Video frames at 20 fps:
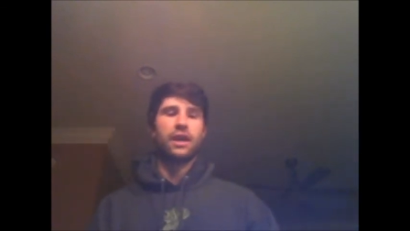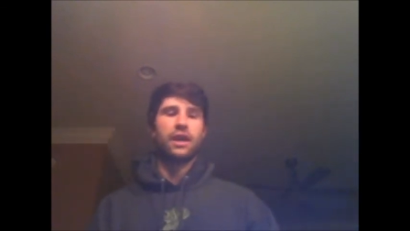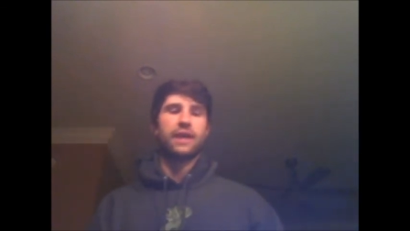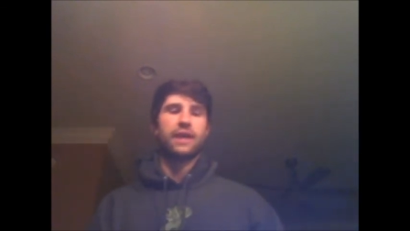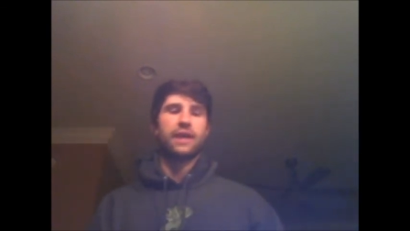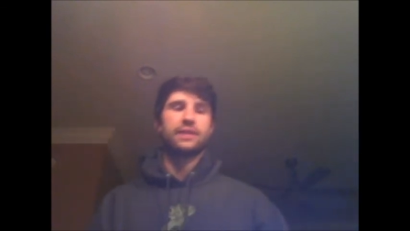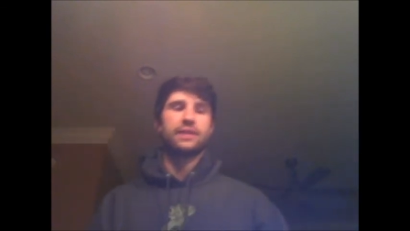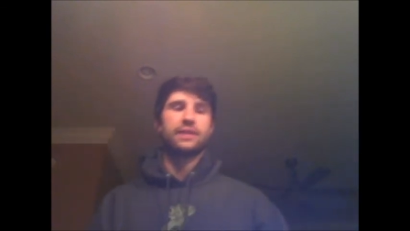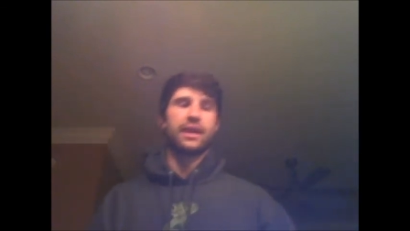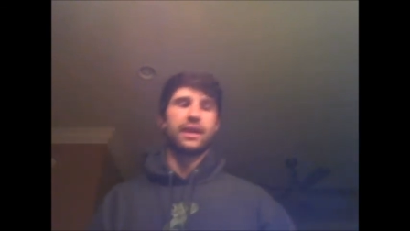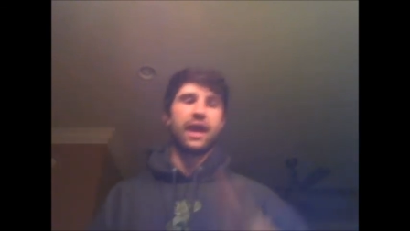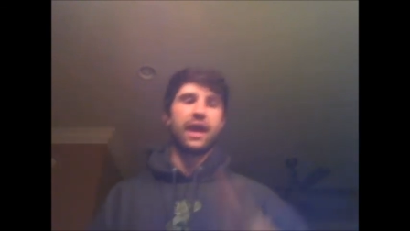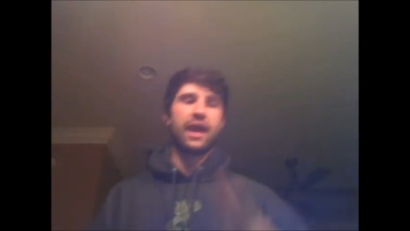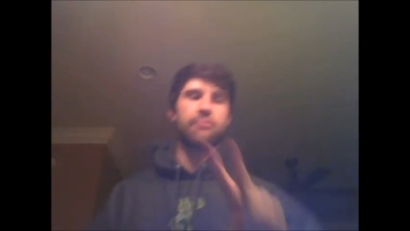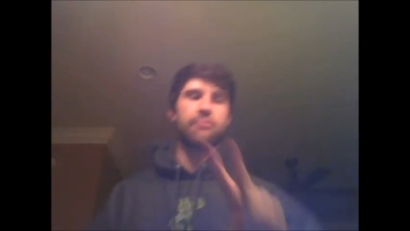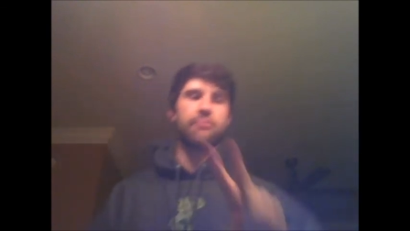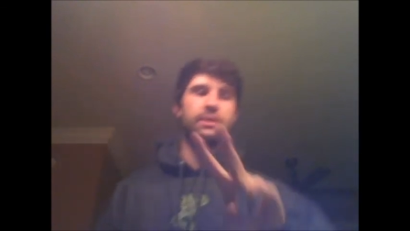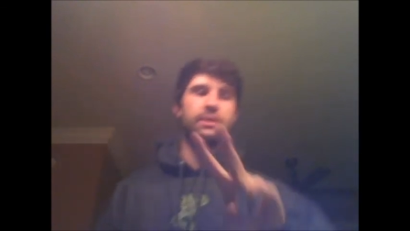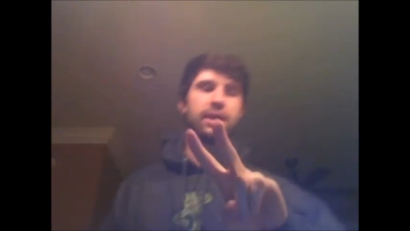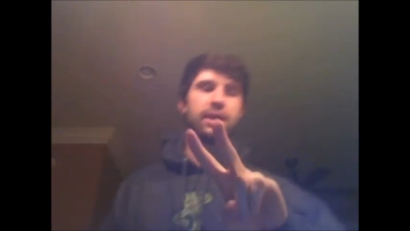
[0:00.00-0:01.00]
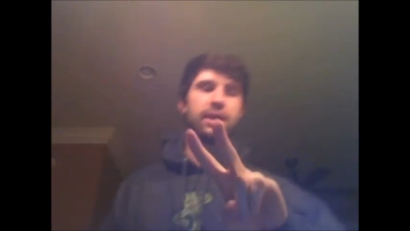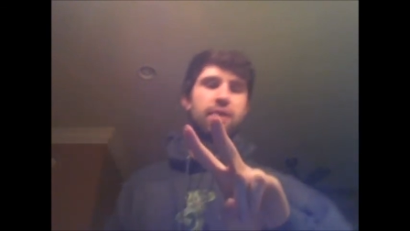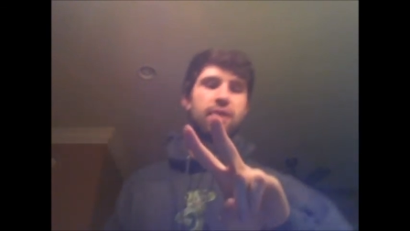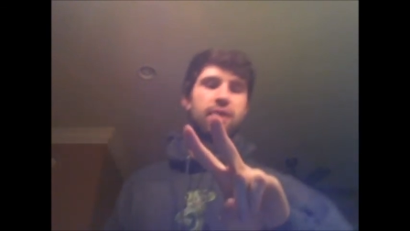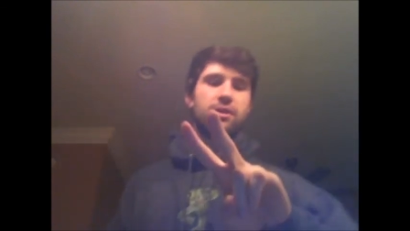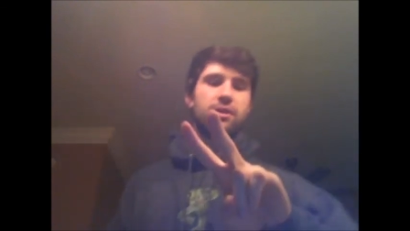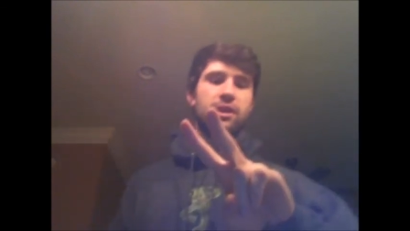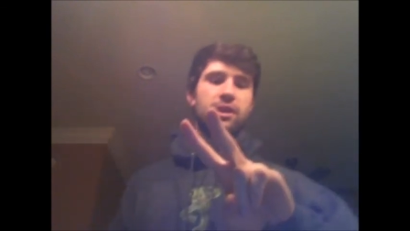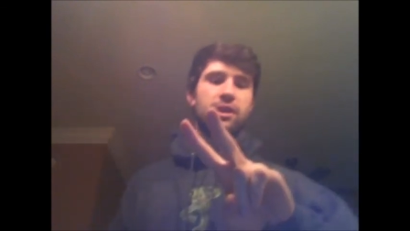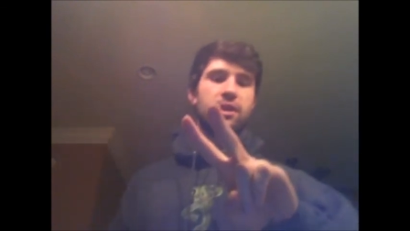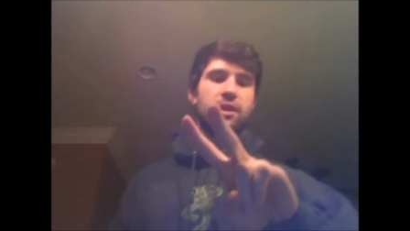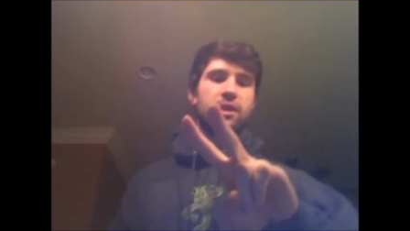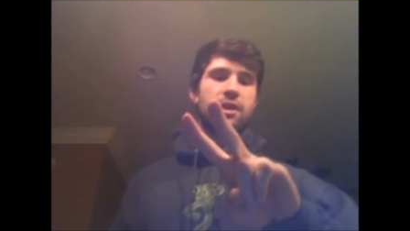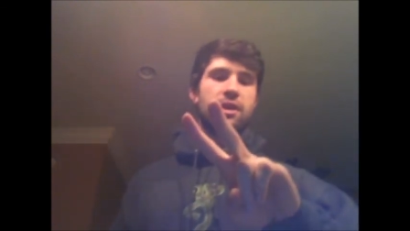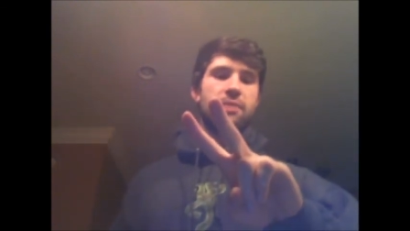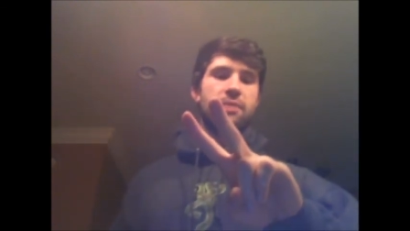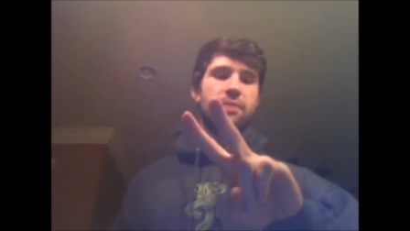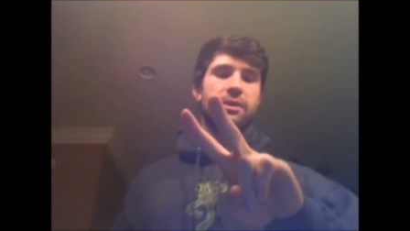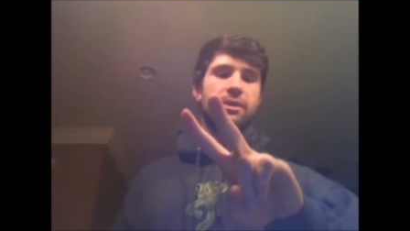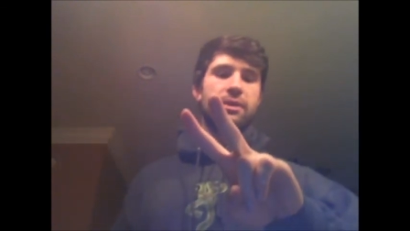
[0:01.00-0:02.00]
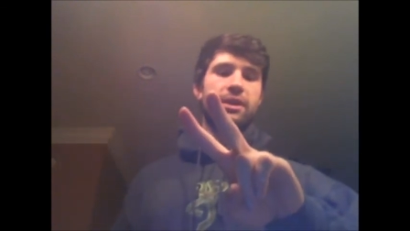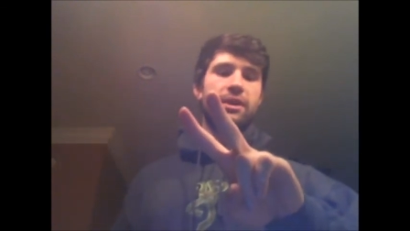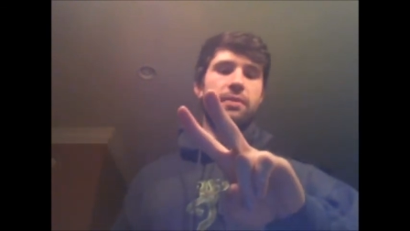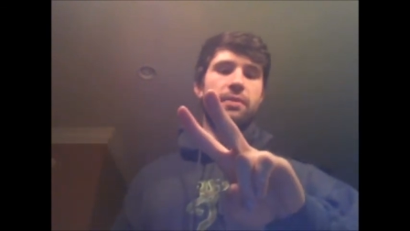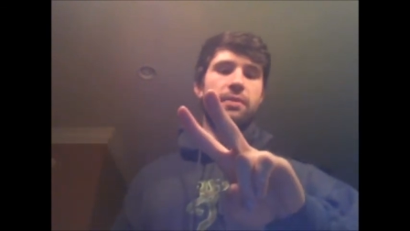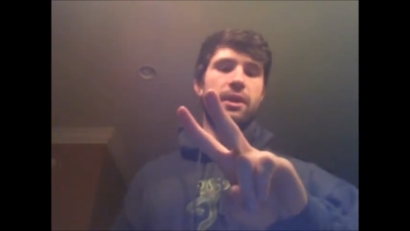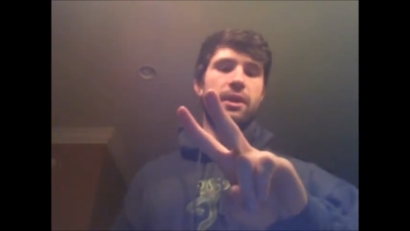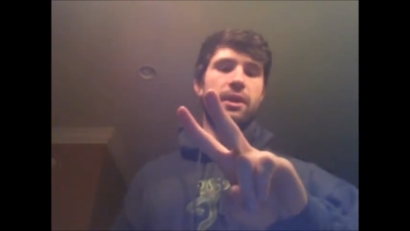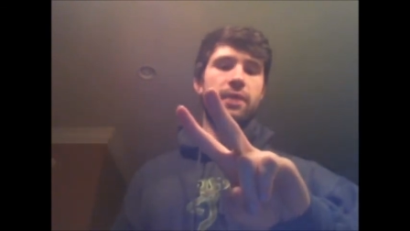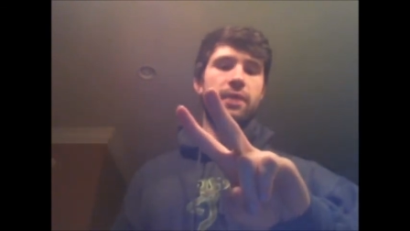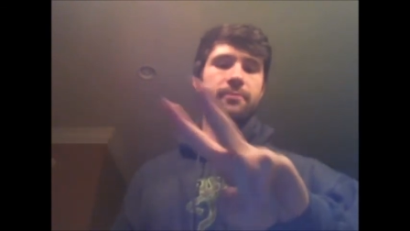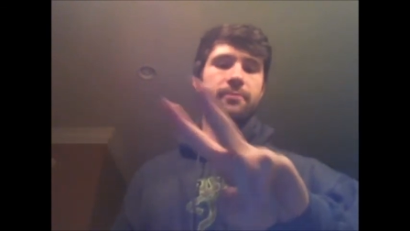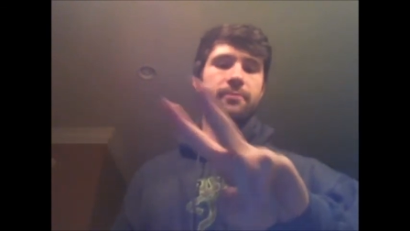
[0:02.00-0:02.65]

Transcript: guys. Stay happy, stay healthy. Peace, everybody.